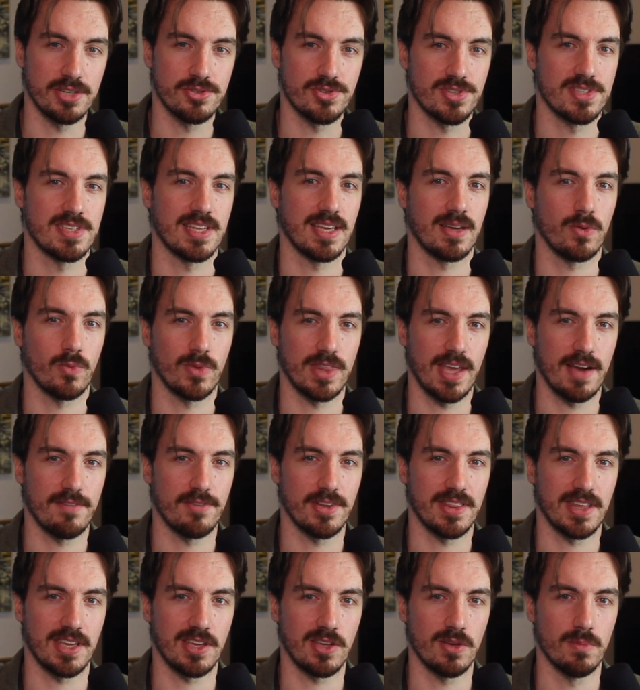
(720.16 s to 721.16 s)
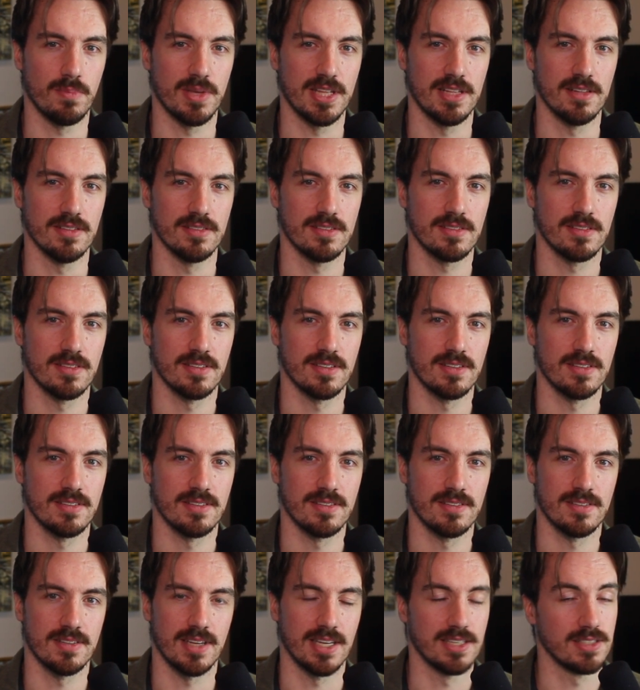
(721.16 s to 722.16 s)
interesting with everything you build,
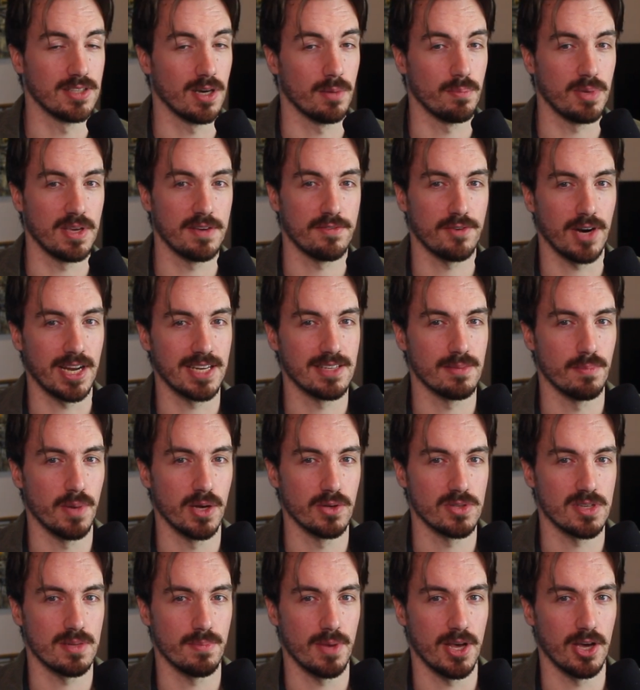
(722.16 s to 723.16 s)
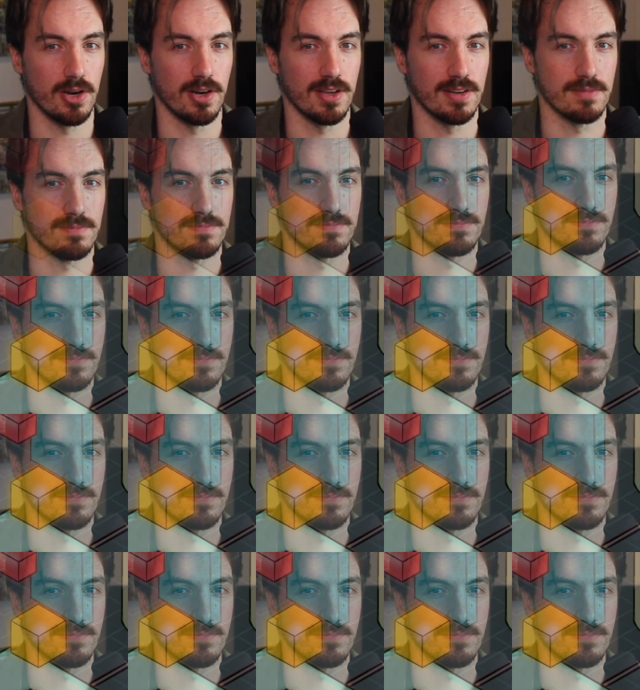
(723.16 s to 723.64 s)
and don't be afraid to boast about it.